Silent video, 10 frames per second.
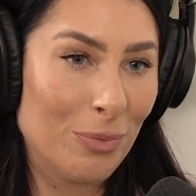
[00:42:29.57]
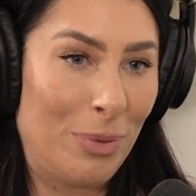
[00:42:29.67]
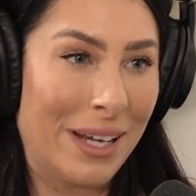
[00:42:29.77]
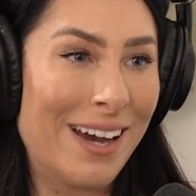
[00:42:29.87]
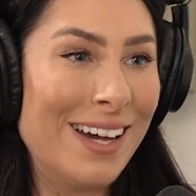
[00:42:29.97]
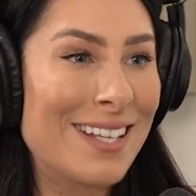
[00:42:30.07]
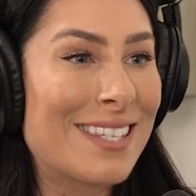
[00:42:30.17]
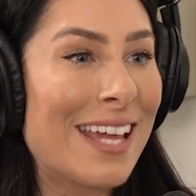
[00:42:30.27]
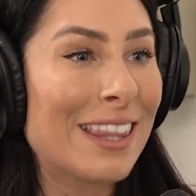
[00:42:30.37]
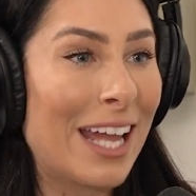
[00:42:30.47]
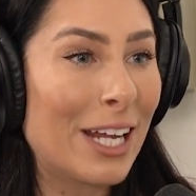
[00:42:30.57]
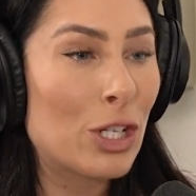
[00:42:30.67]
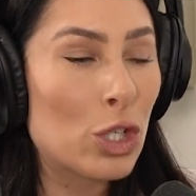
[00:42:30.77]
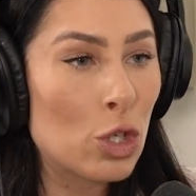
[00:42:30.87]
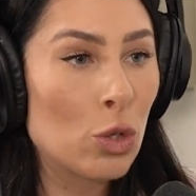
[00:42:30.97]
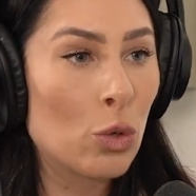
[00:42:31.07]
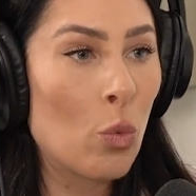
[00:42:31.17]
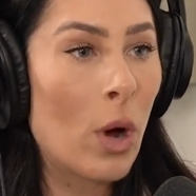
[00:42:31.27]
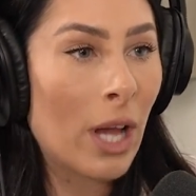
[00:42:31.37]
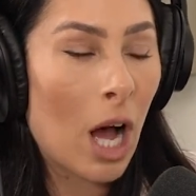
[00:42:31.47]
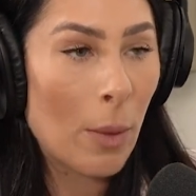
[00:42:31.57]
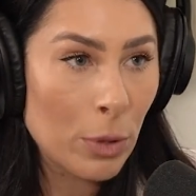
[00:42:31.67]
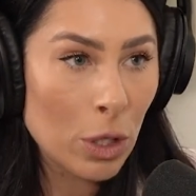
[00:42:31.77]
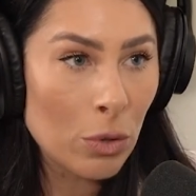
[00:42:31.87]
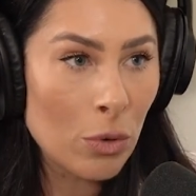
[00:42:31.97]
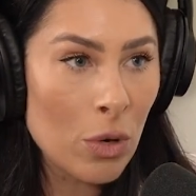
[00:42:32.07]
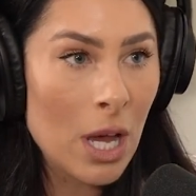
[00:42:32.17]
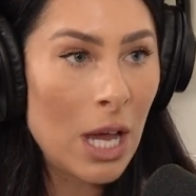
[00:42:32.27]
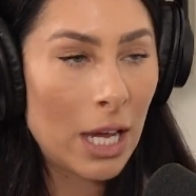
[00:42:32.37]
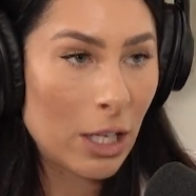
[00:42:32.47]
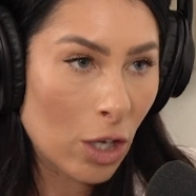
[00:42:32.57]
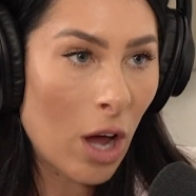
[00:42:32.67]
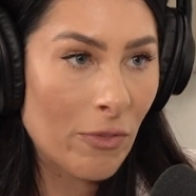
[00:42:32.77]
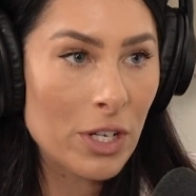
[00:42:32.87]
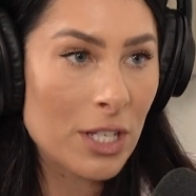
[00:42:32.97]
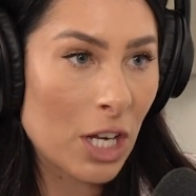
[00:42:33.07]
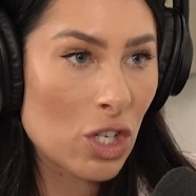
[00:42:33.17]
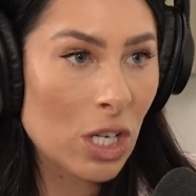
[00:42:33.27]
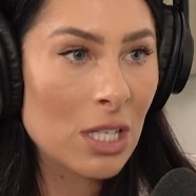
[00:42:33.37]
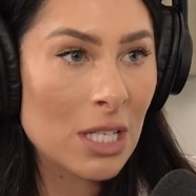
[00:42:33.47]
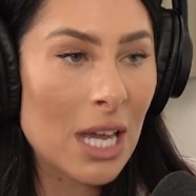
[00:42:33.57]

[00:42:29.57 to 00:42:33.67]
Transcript: because they like to one-up you in conversations,